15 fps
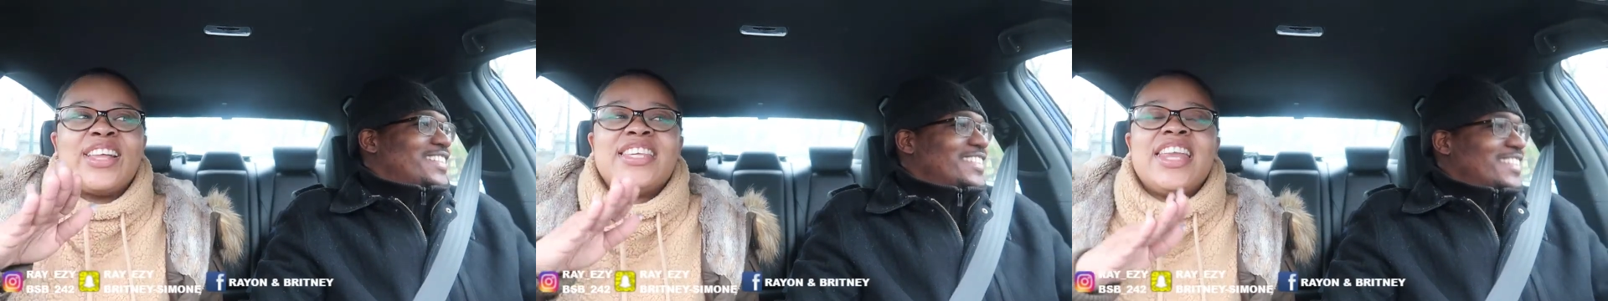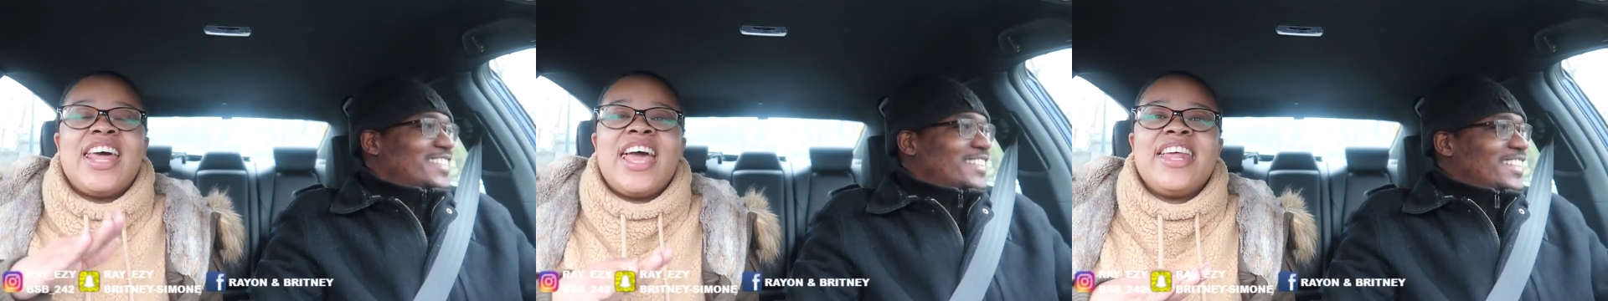Speaker 1: to
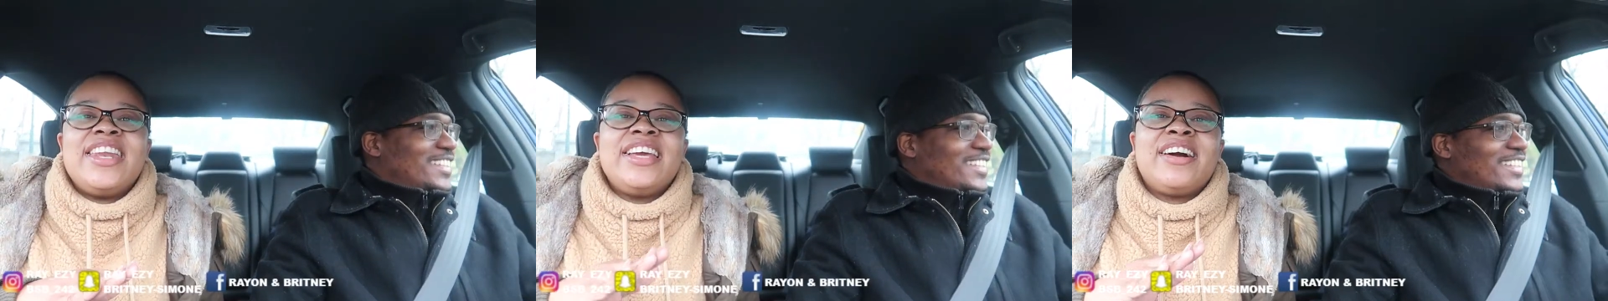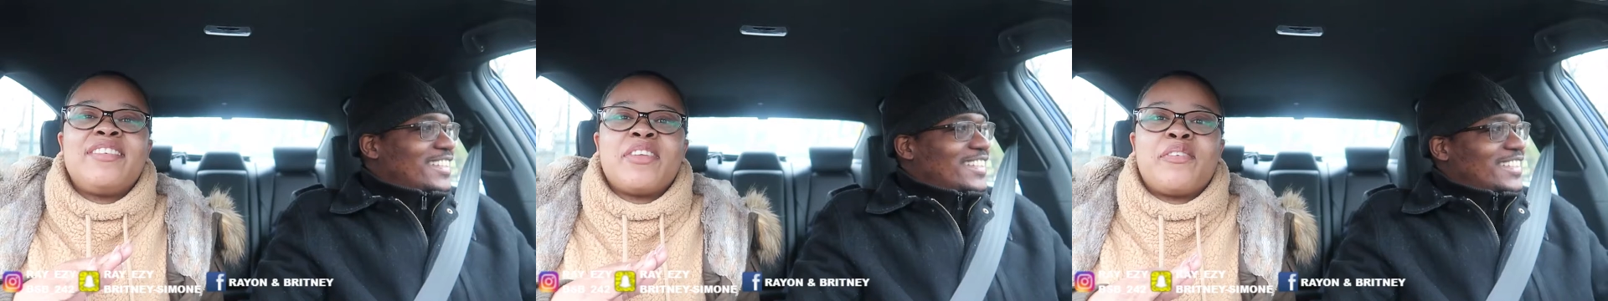the
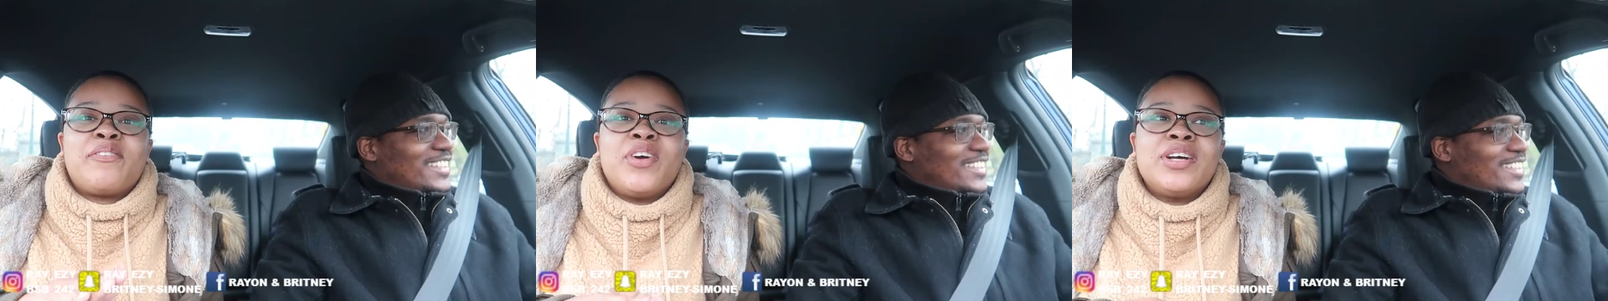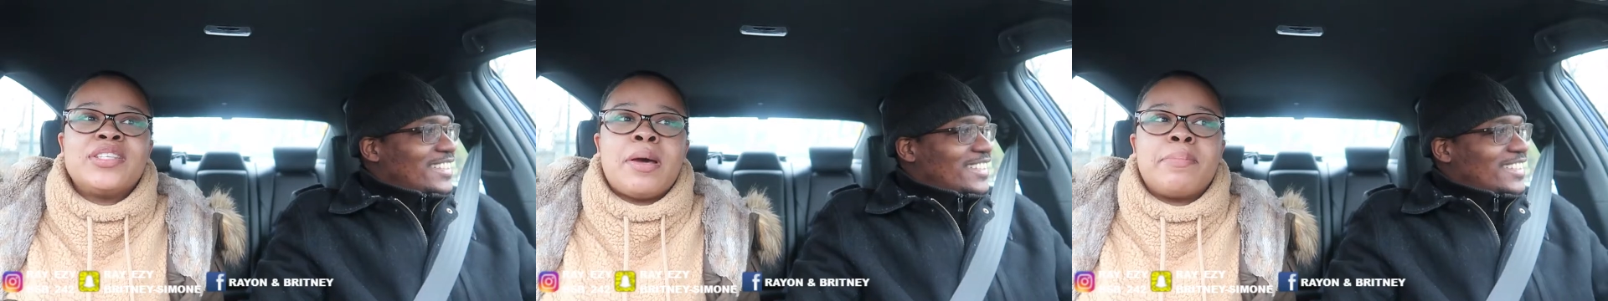ending of the
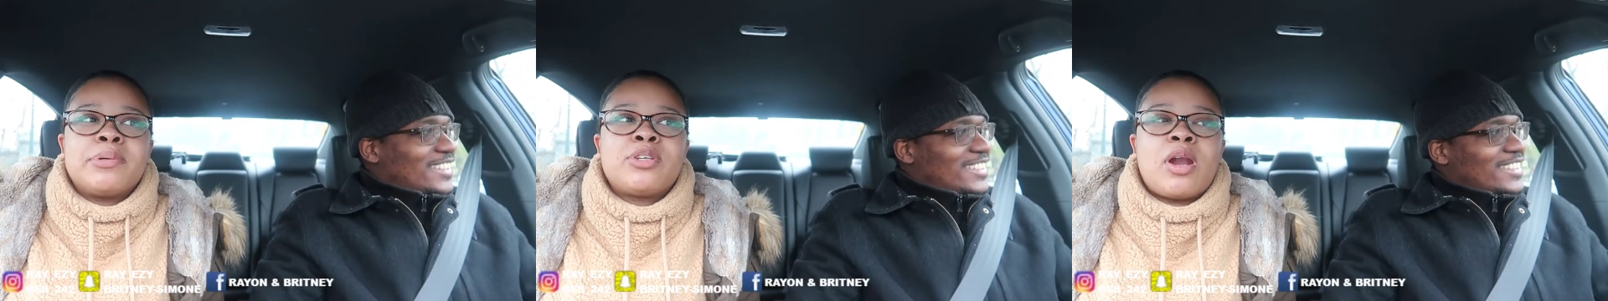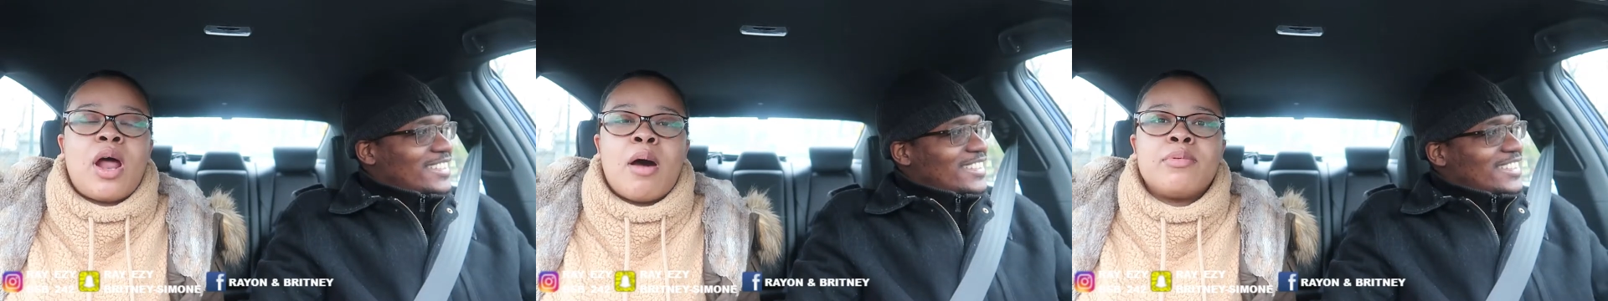first
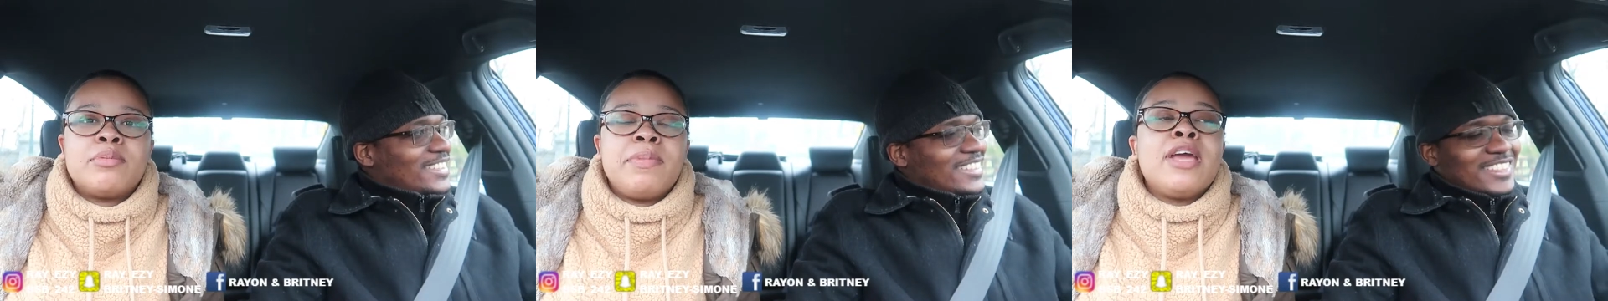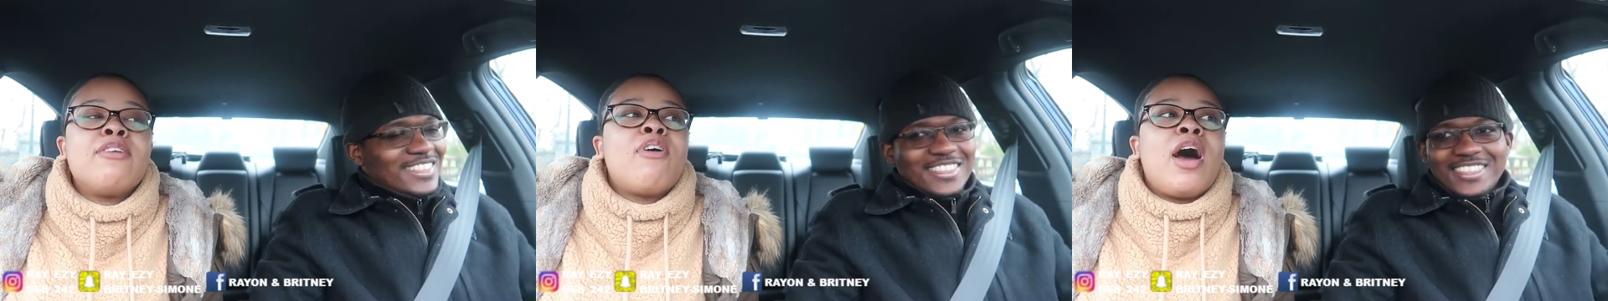episode, I was
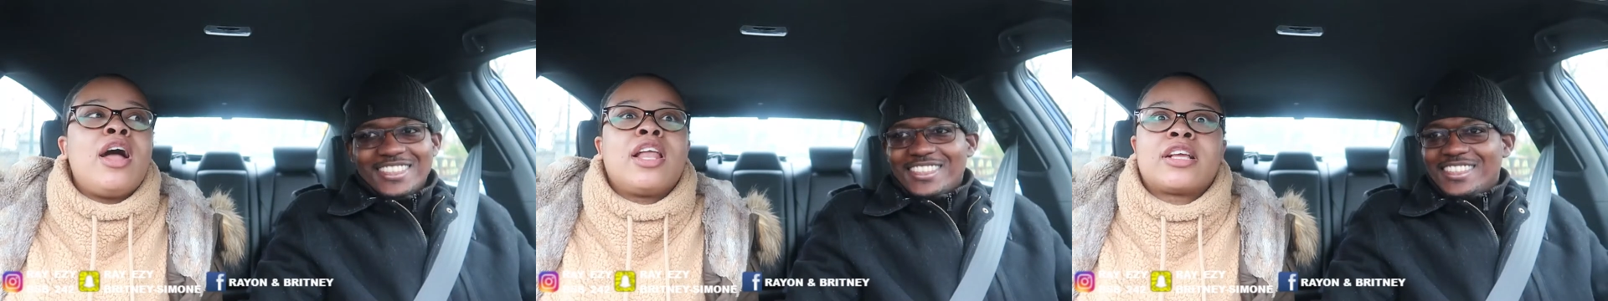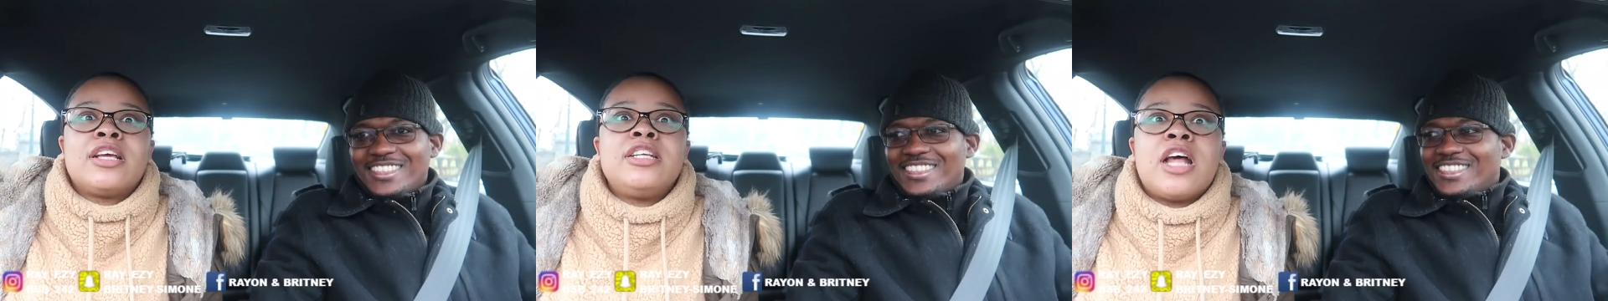me and Rael
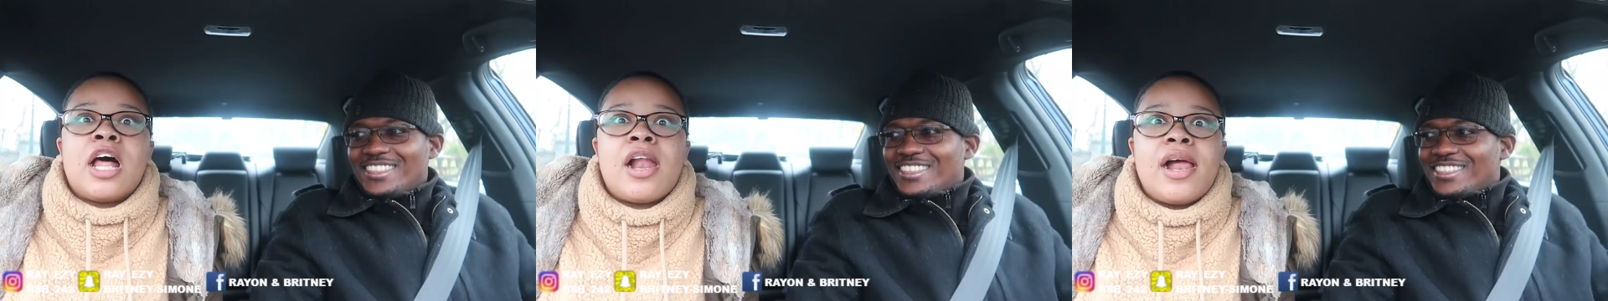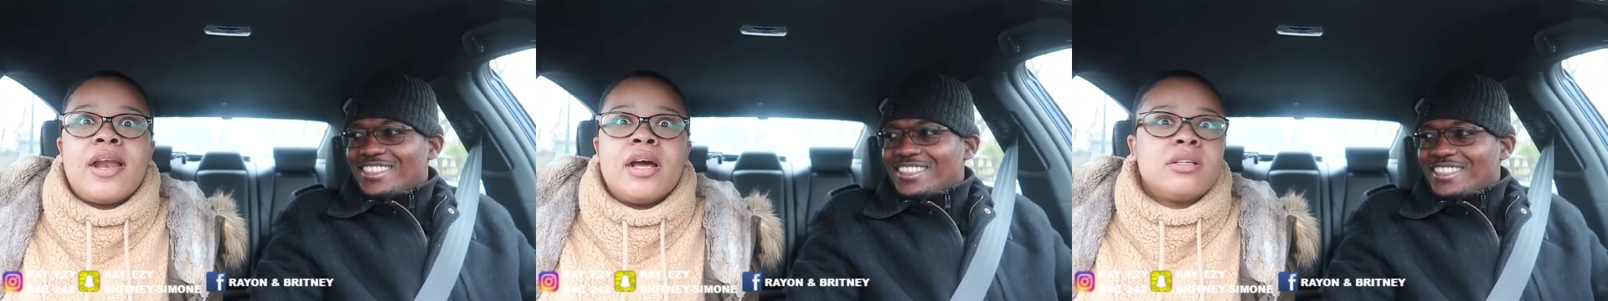looking at each other
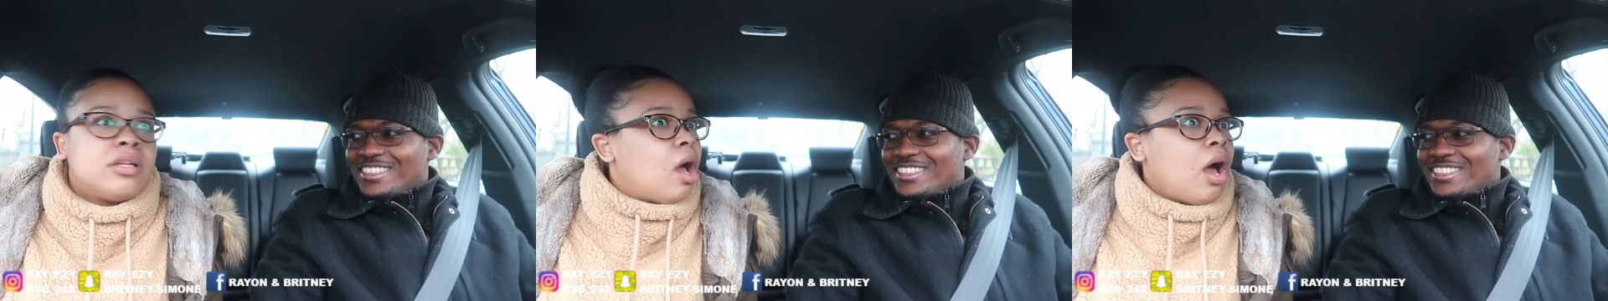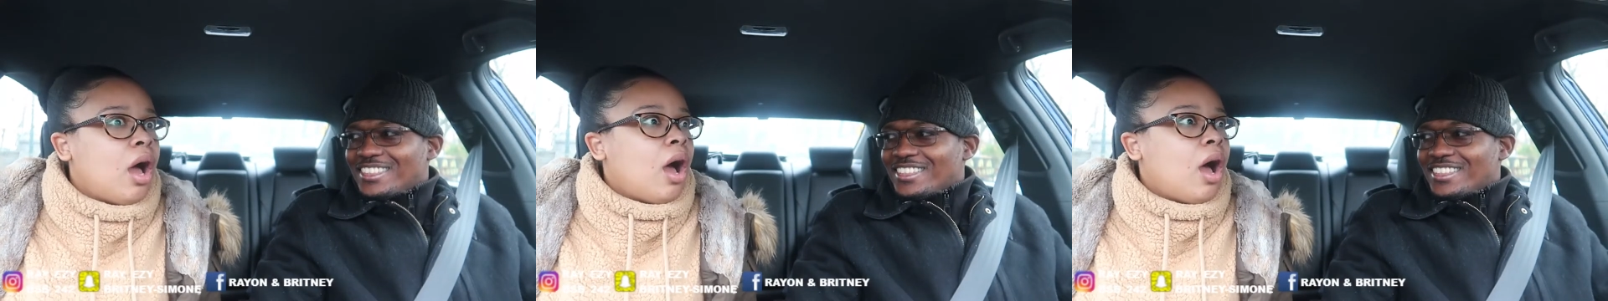like this.